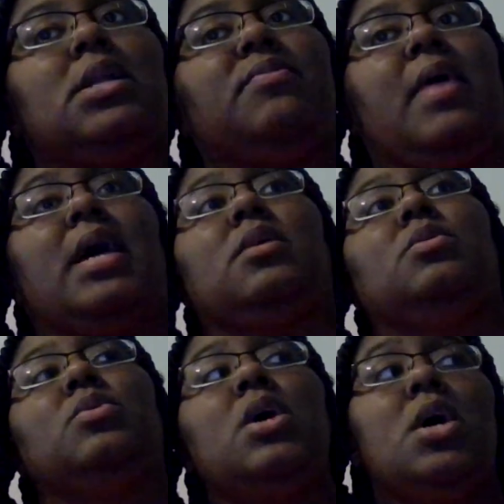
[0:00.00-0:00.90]
if I
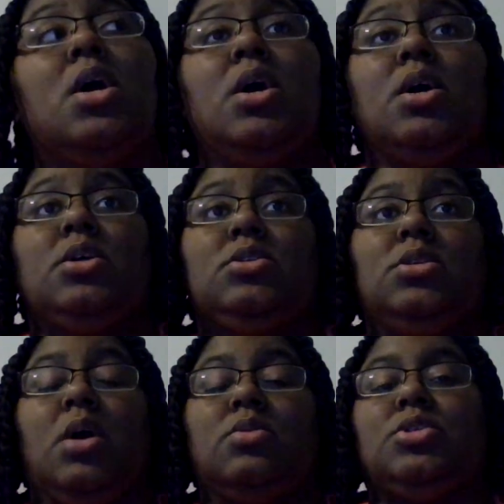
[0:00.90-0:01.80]
don't, you
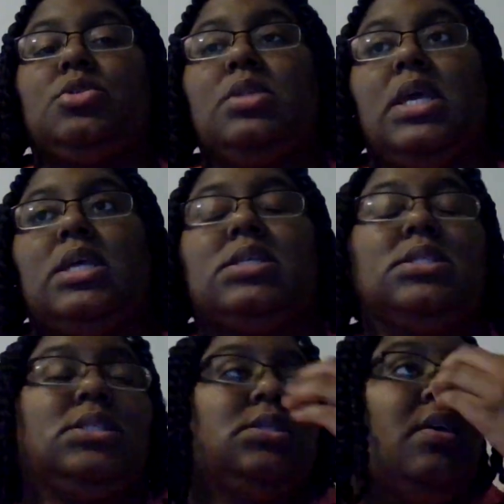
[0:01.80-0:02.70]
know, do
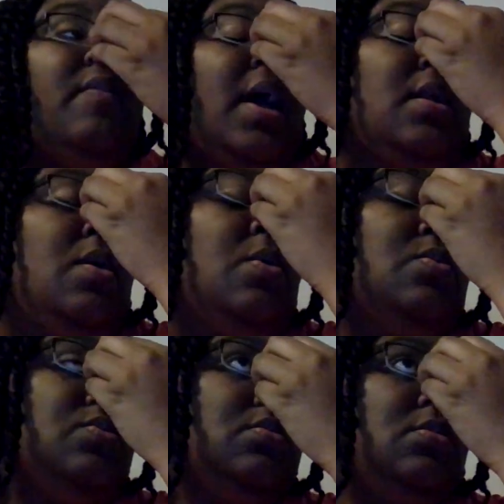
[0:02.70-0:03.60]
this, if I
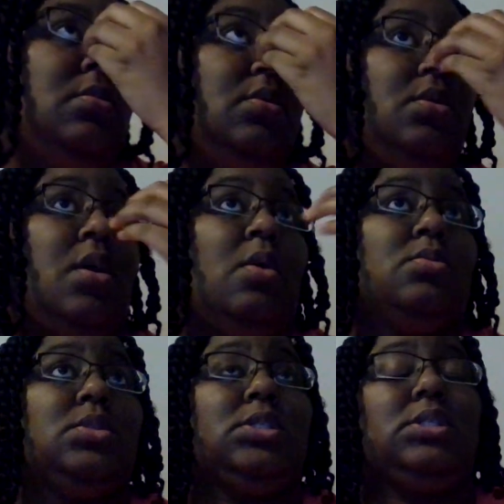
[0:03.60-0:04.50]
don't, you
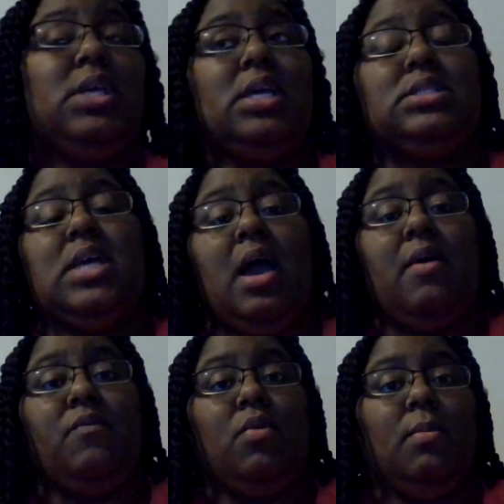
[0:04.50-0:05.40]
know, just take
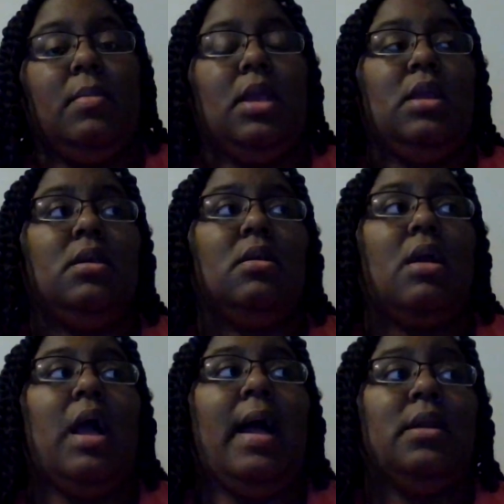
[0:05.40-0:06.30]
time for me,
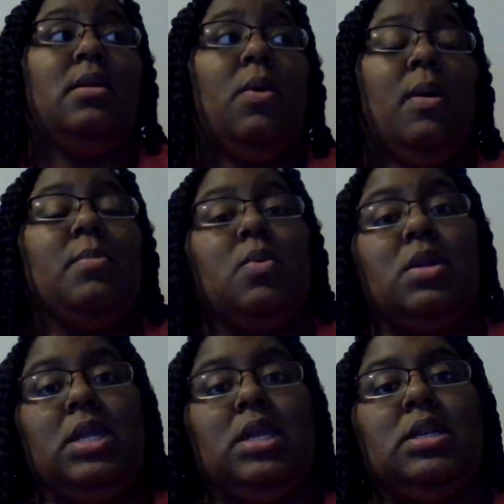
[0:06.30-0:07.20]
I know I'm
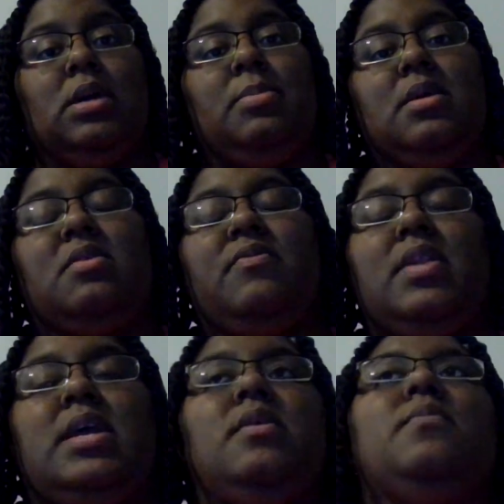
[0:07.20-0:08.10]
going to end up in a
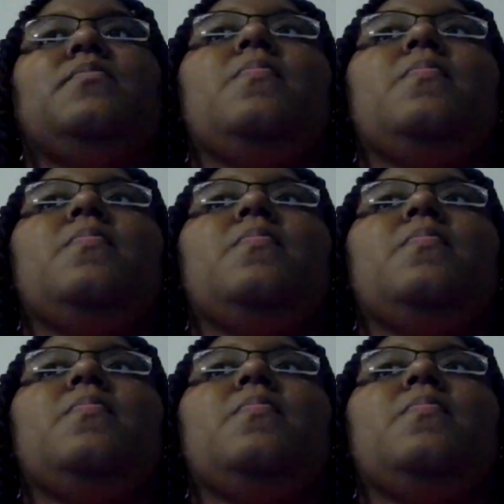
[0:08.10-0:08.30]
flare.